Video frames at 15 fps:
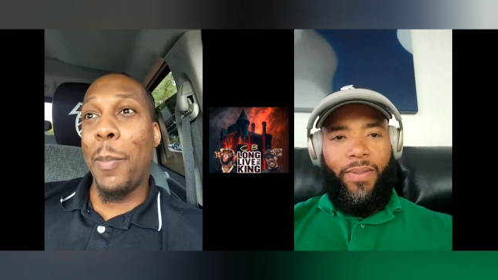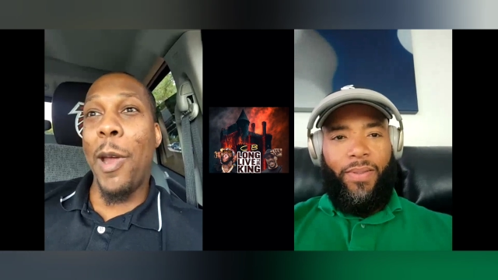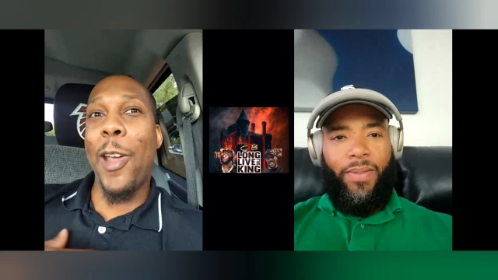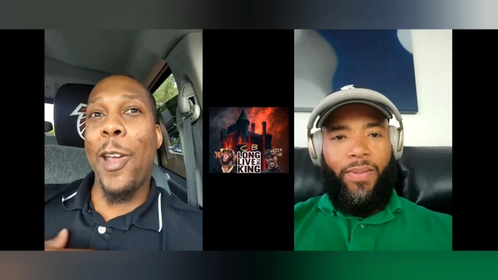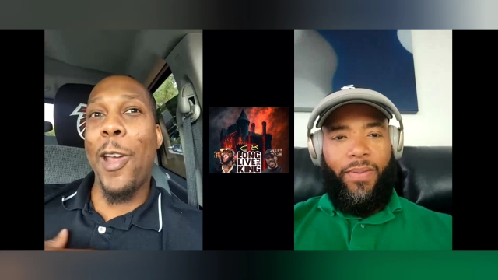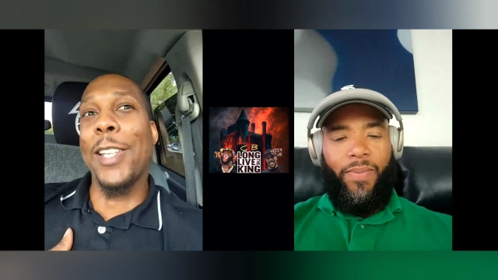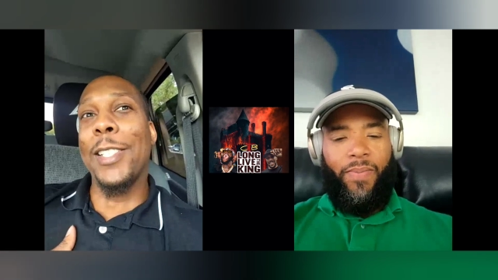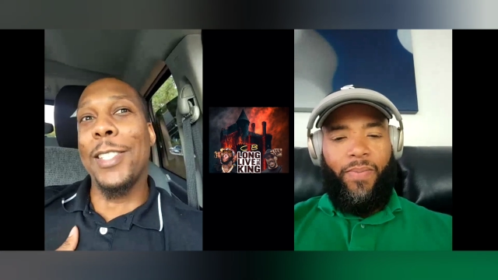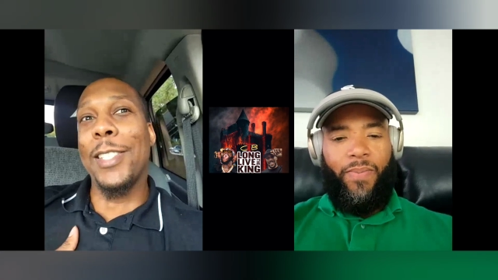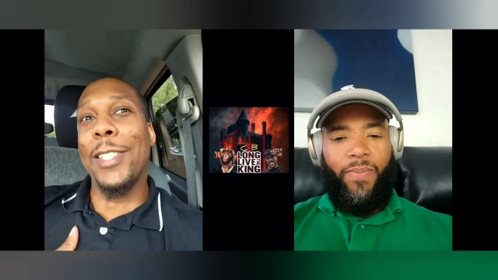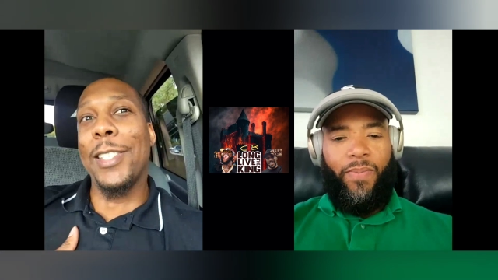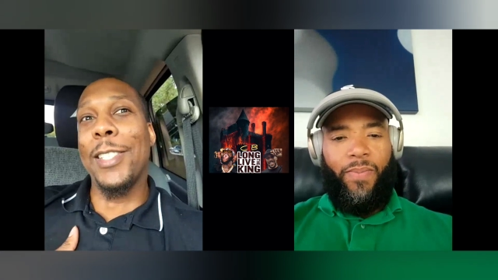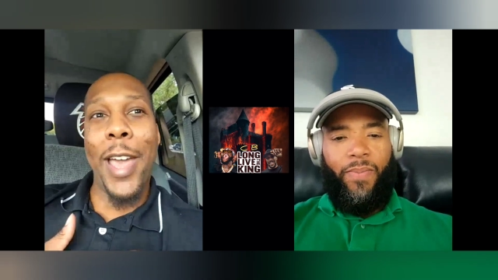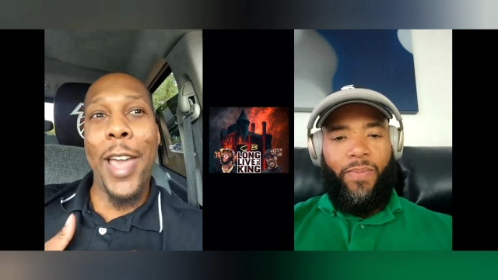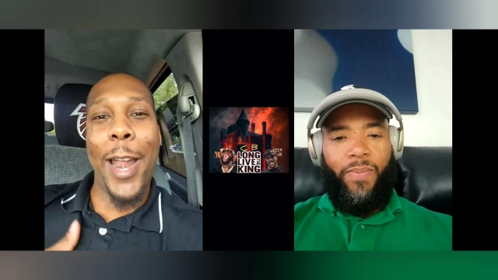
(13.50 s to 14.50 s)
Speaker 1: As
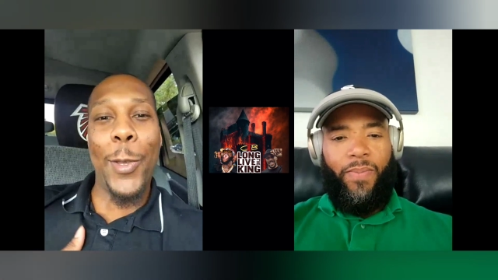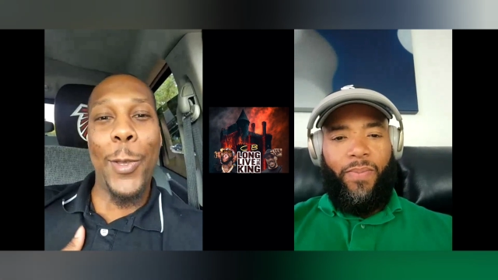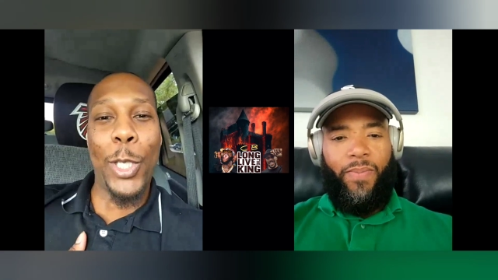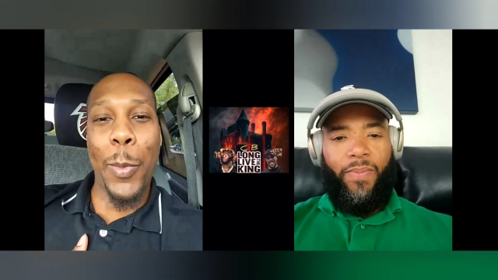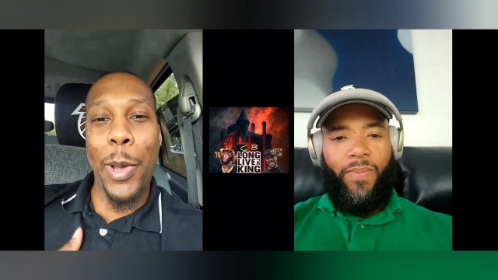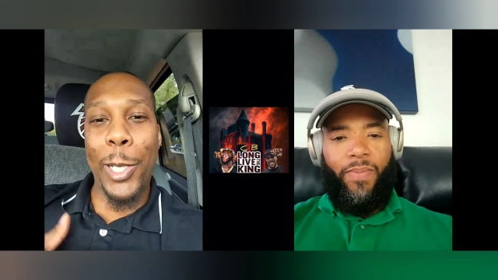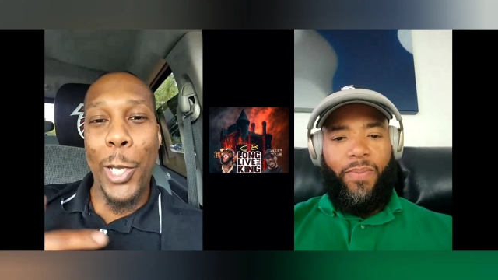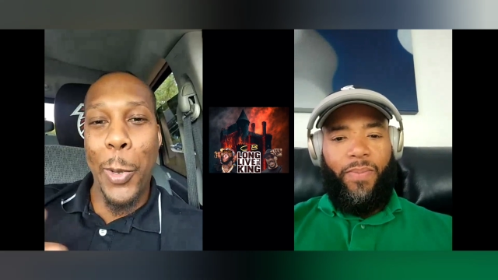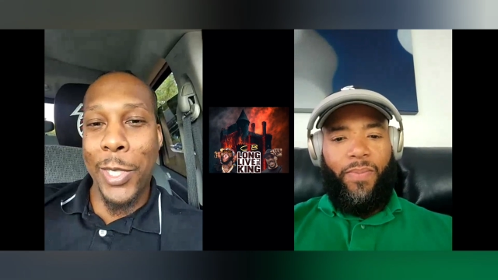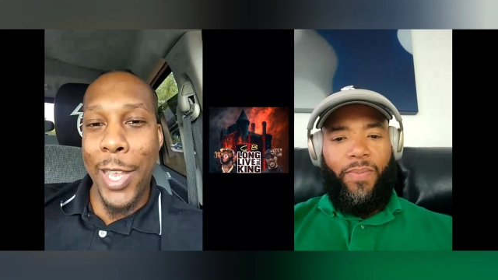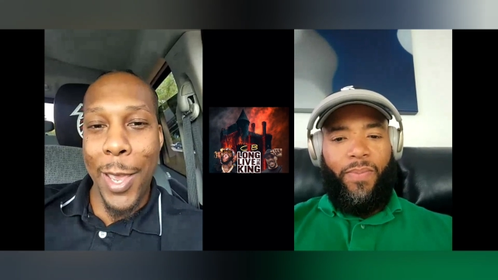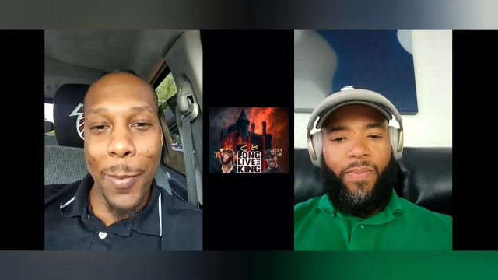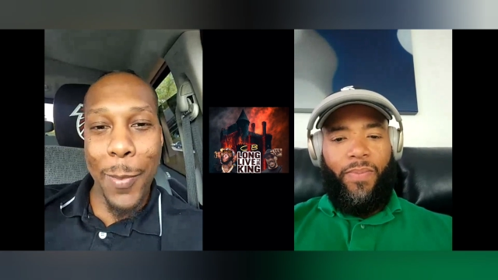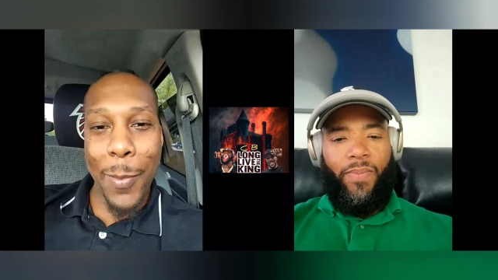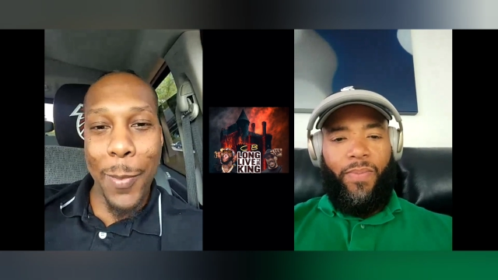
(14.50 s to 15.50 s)
Americans, I'm gonna be honest with you, I'm
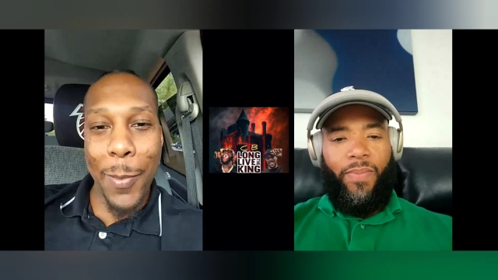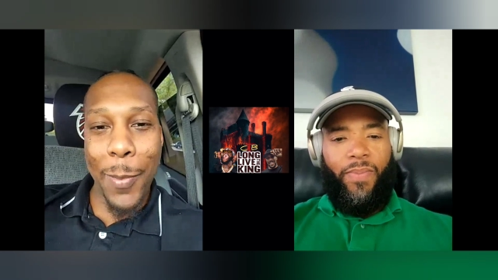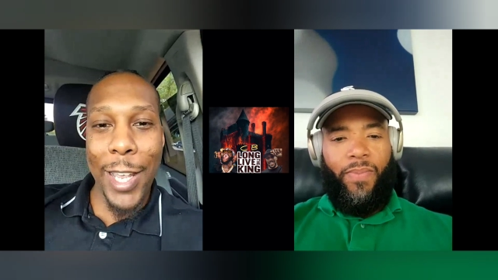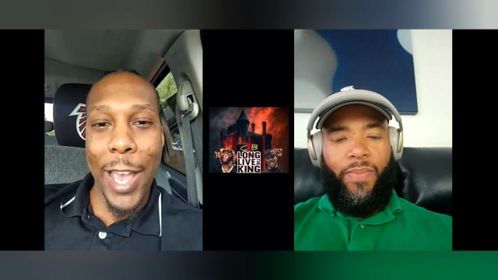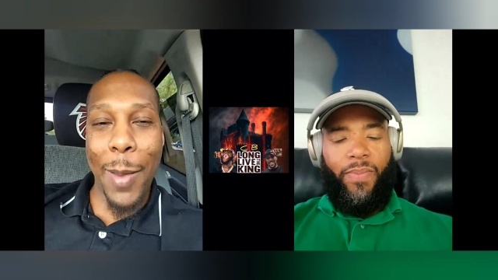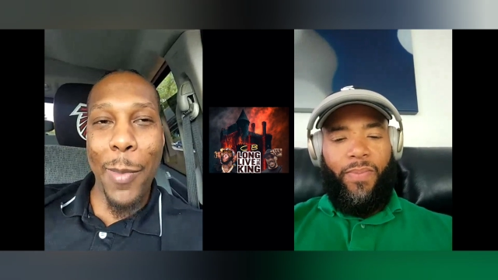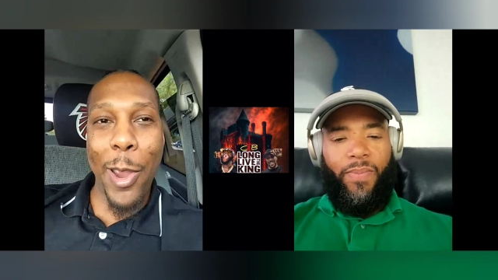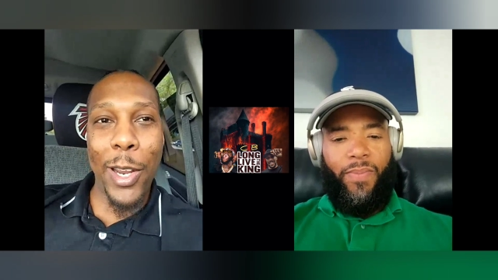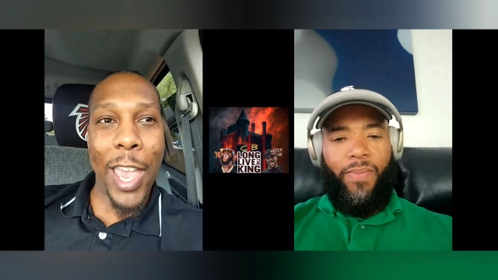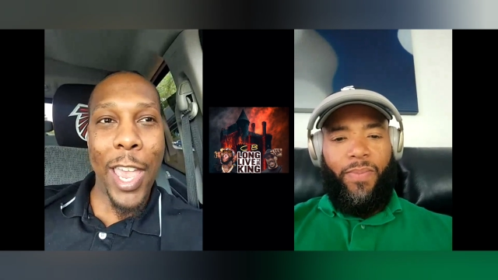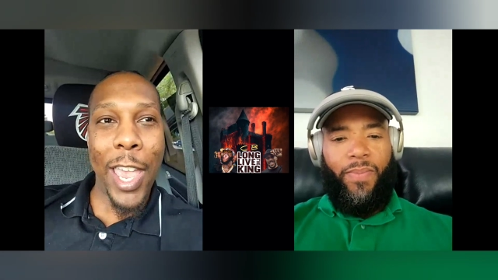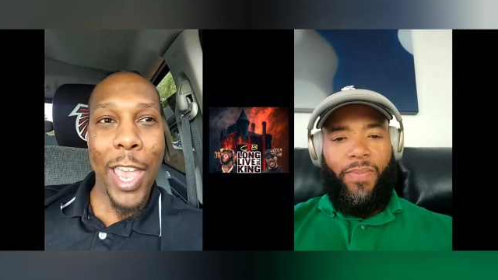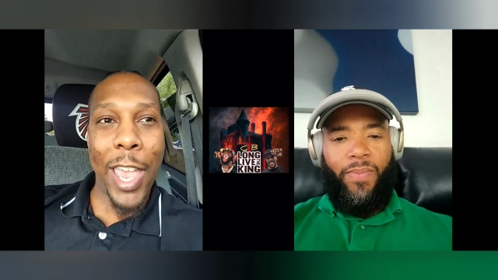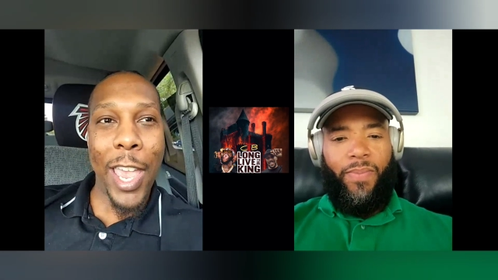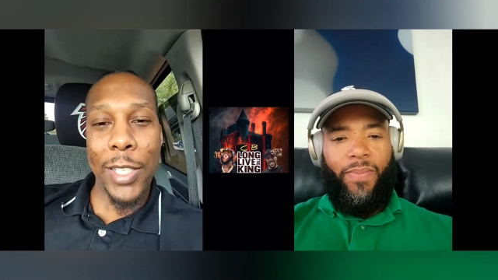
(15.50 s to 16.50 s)
a little upset, man, because our
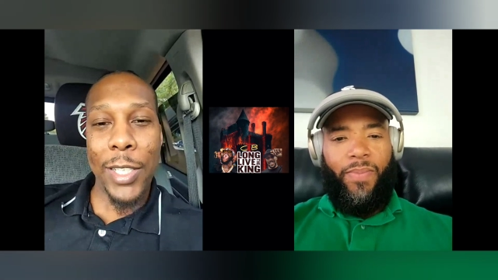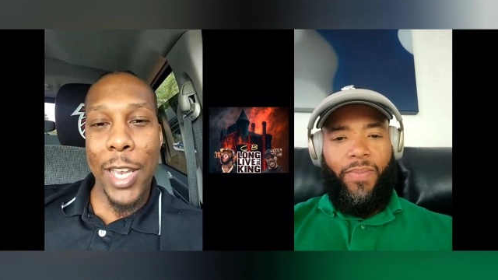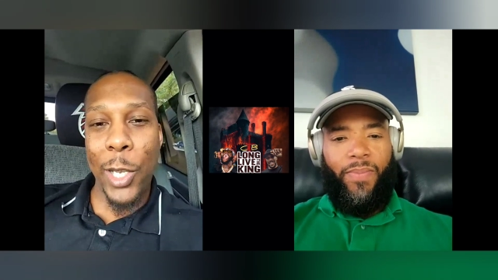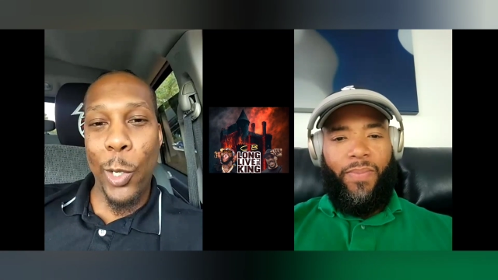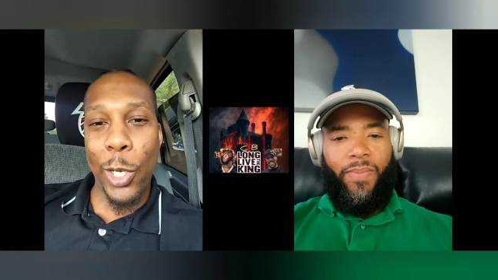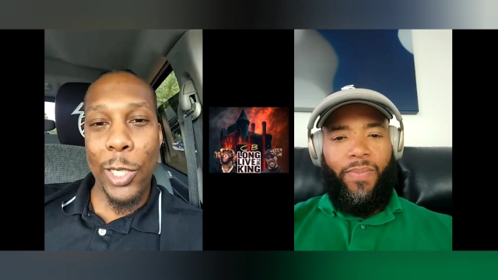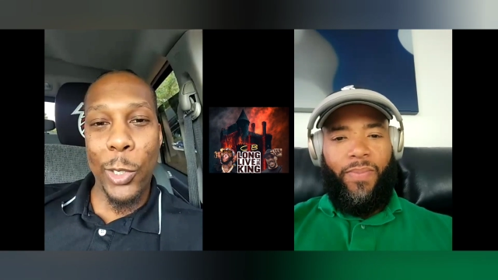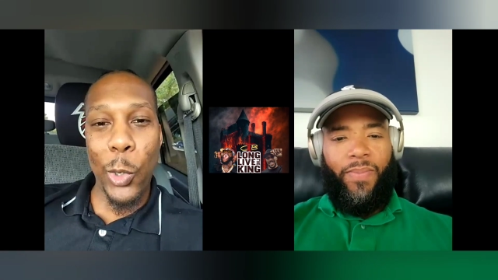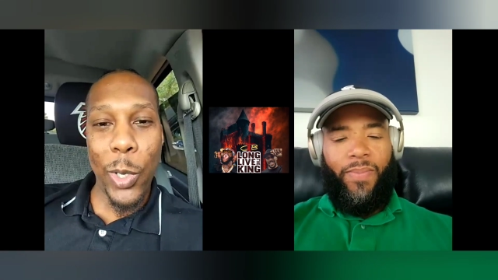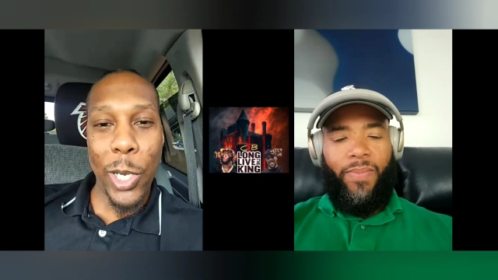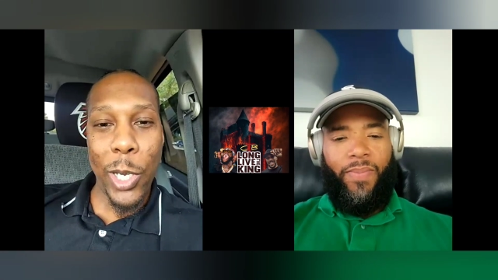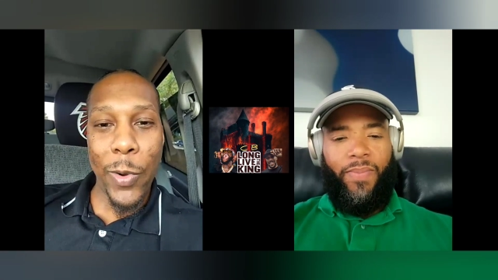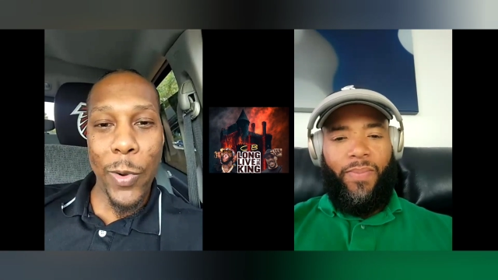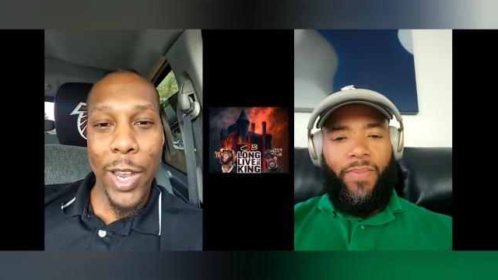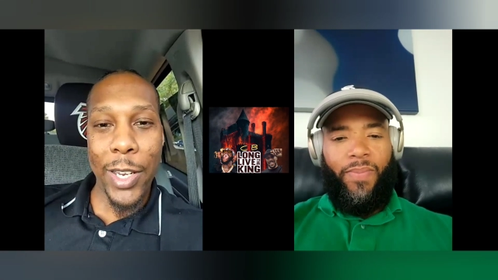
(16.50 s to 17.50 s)
American heavyweights ain't
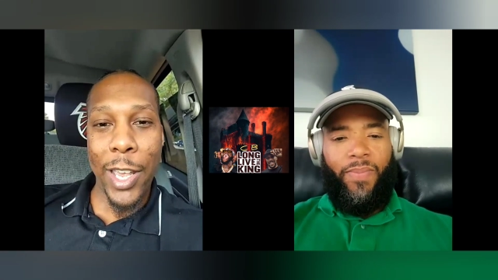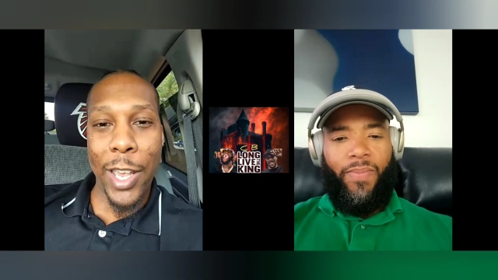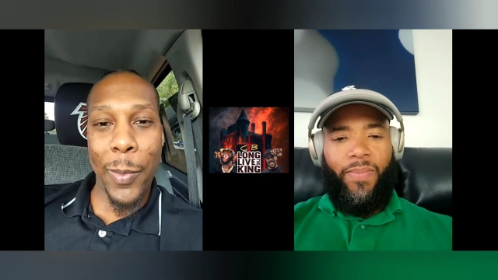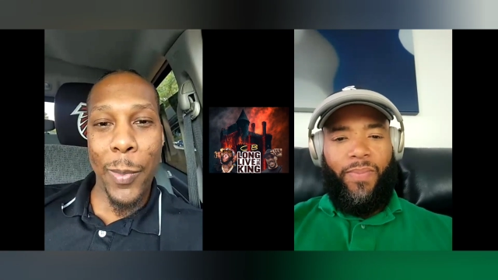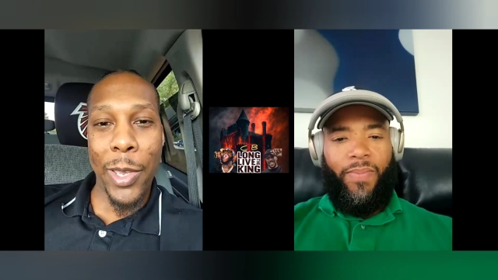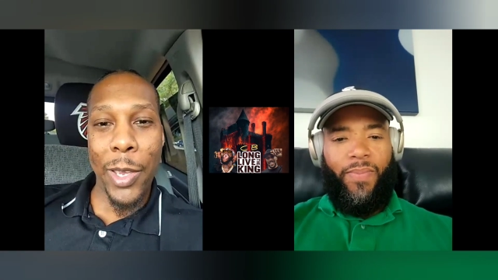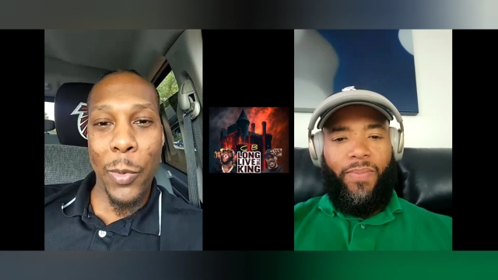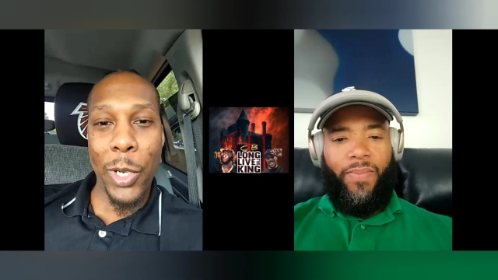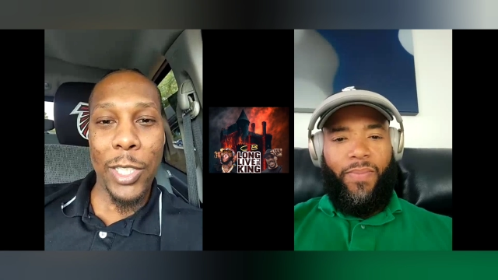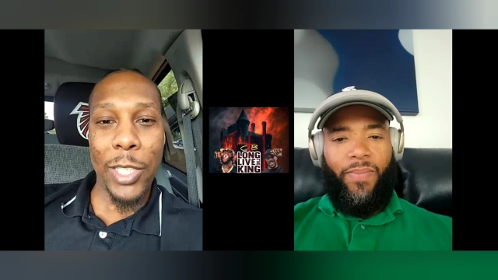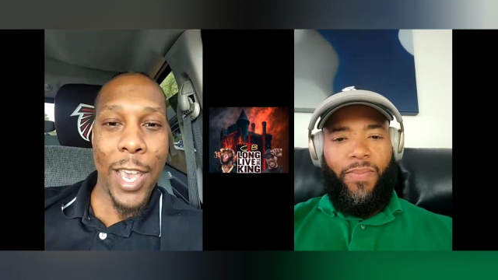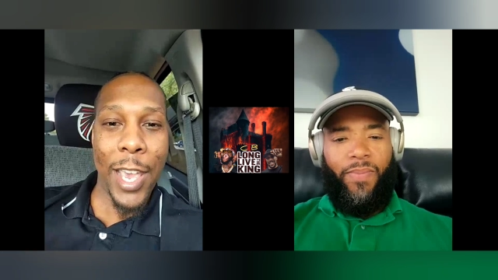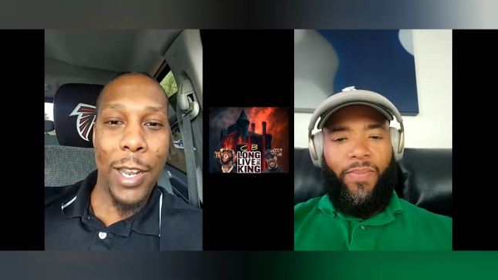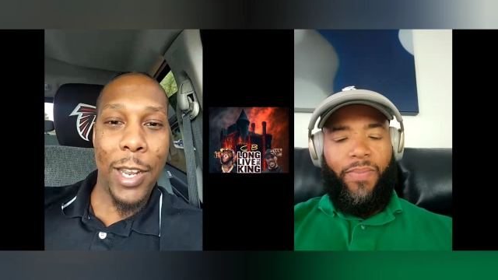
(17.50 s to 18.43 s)
looking too well right now, man.